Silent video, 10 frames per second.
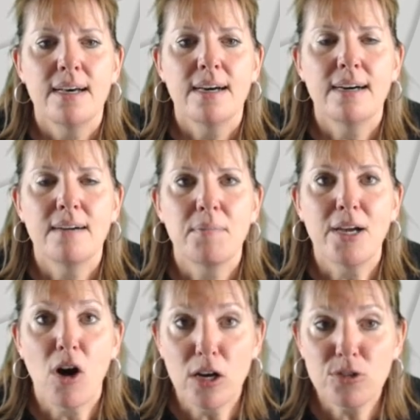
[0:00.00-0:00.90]

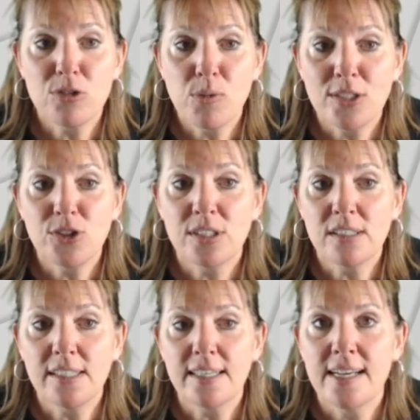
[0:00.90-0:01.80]
I also want you to
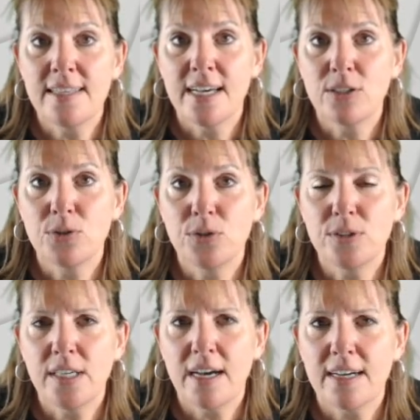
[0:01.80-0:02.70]
click on that Google
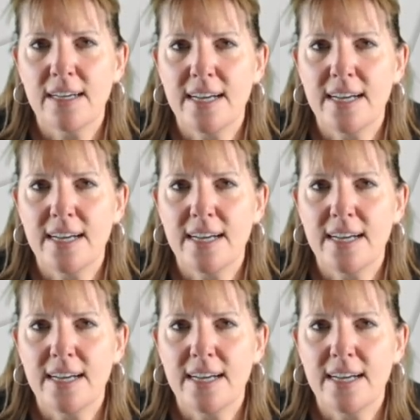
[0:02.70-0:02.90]
Doc.